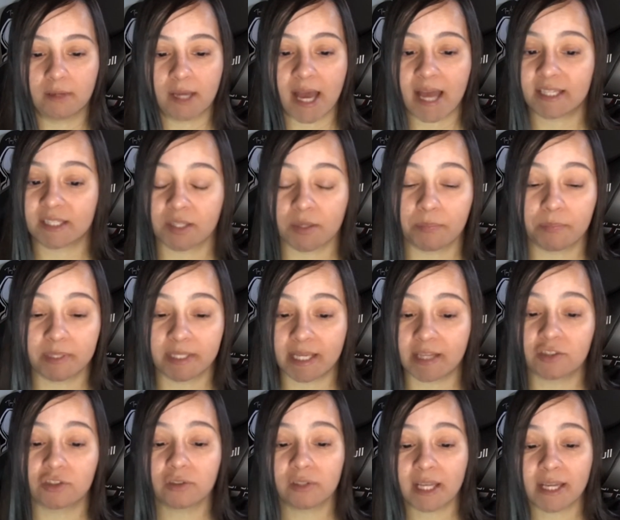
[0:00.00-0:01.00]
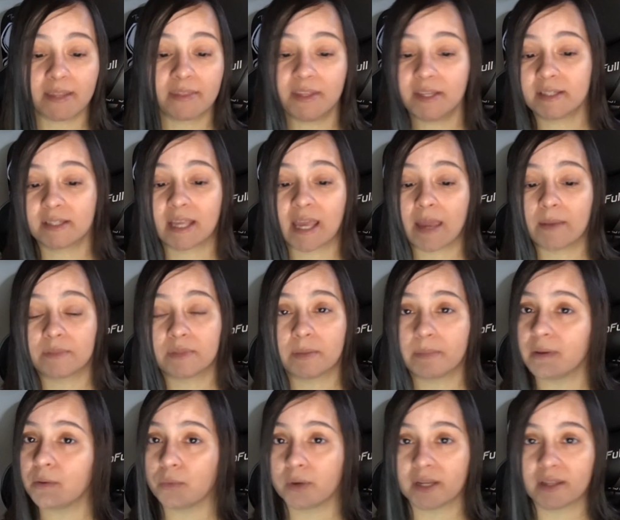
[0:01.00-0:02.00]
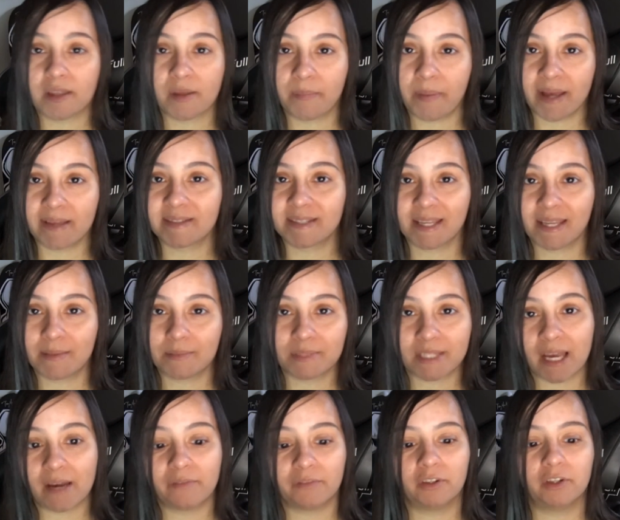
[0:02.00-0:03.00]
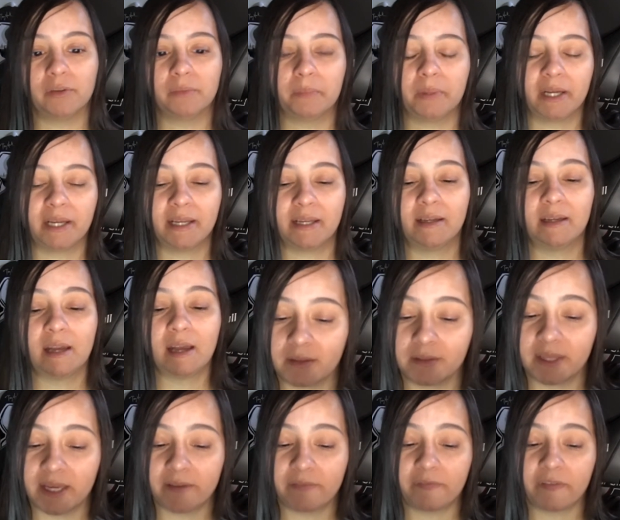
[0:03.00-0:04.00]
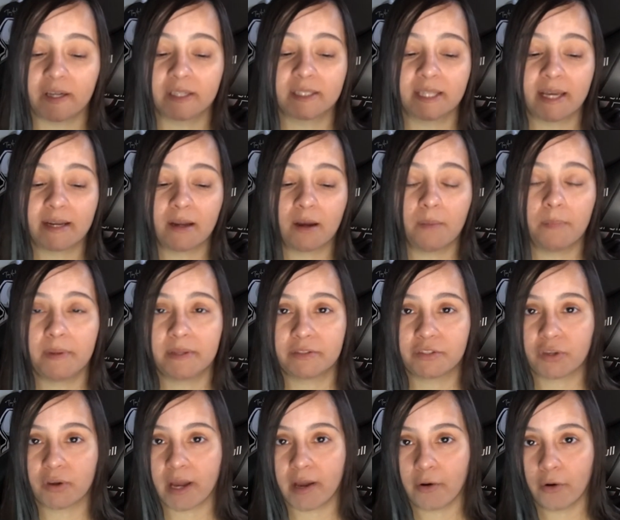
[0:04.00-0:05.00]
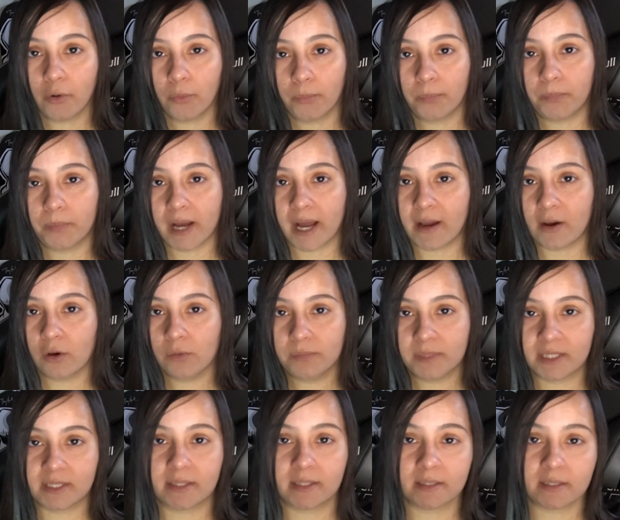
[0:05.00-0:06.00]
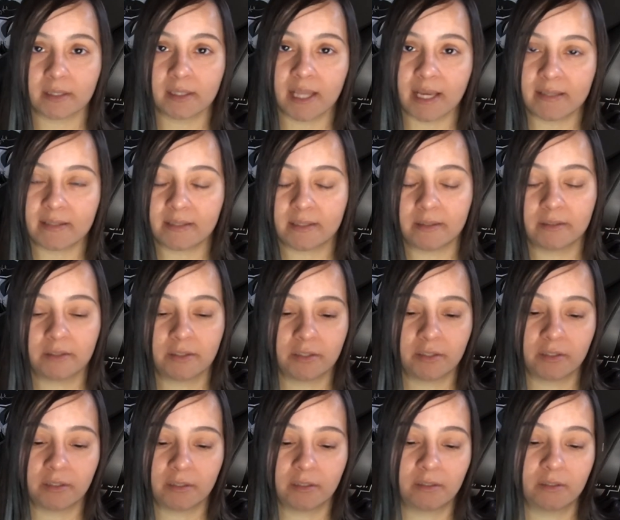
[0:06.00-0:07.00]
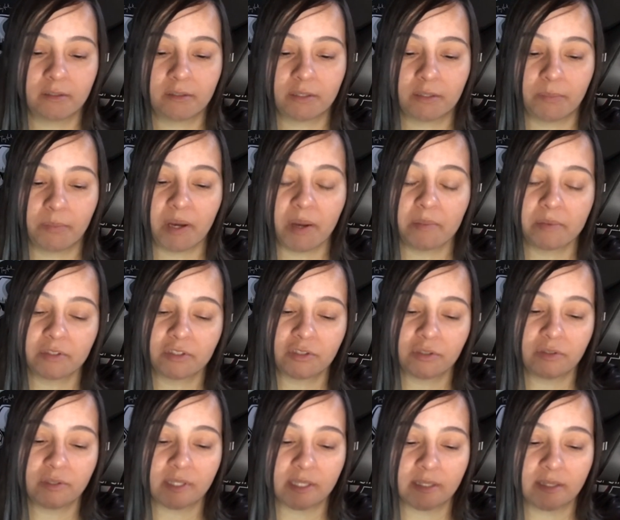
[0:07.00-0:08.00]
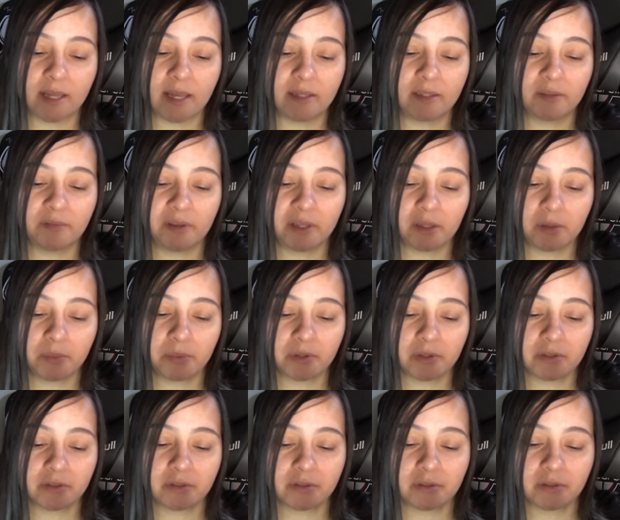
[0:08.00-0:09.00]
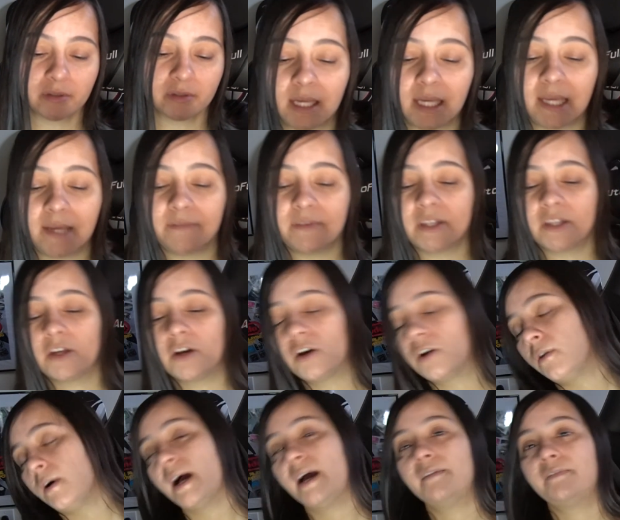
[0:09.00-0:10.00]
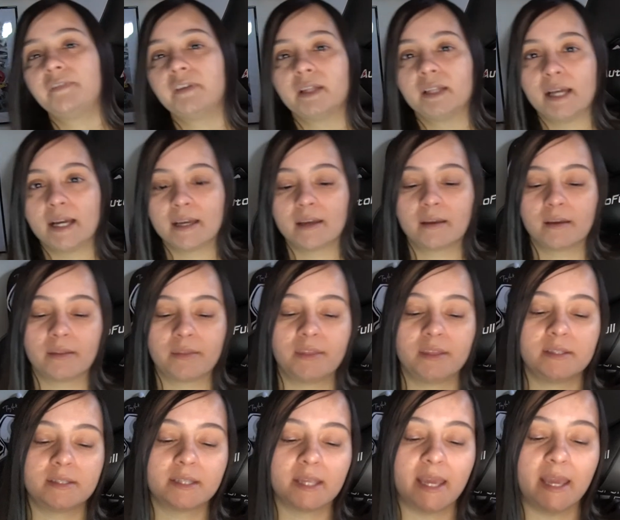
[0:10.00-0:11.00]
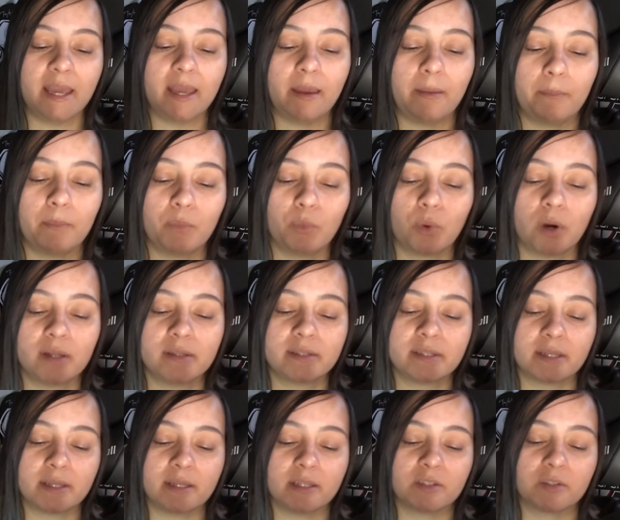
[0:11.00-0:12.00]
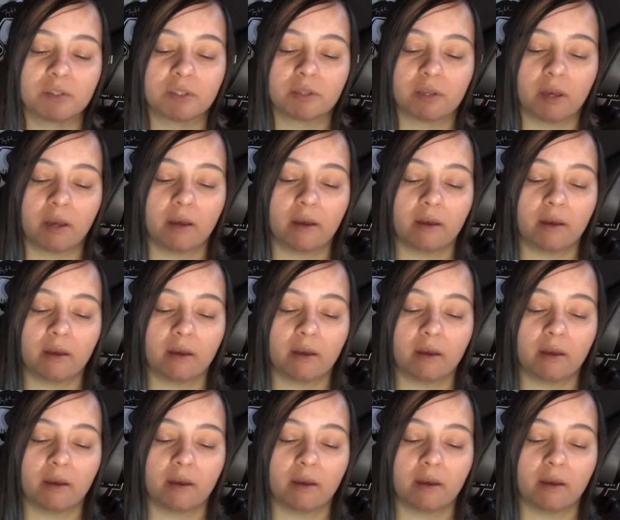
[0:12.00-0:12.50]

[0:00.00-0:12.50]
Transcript: has the potential like this game to be one of the best games ever, but they fucked that up and so I hope I hope this is a lesson to to publishers and, and developers. Even though I feel like this game once it's